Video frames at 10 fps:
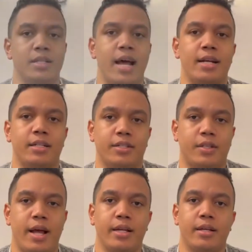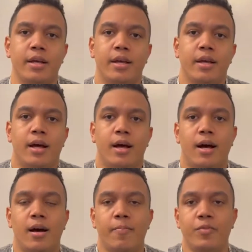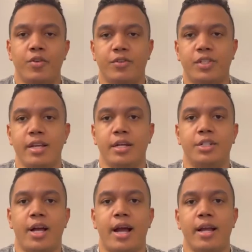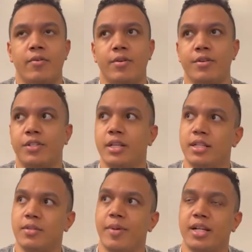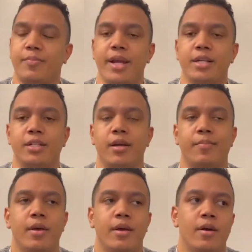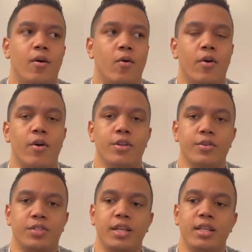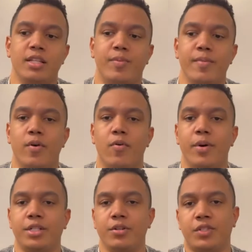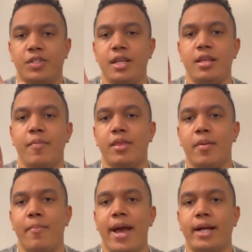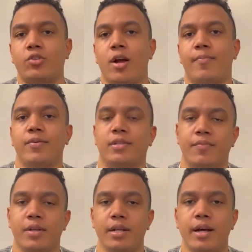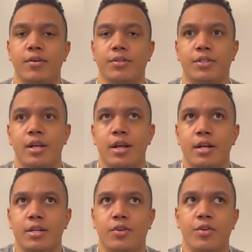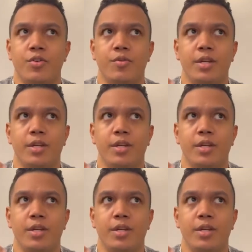it's not just like you see a giant, or you see this big spaceship, or you see these people, but you see them in the backdrop of something else. So you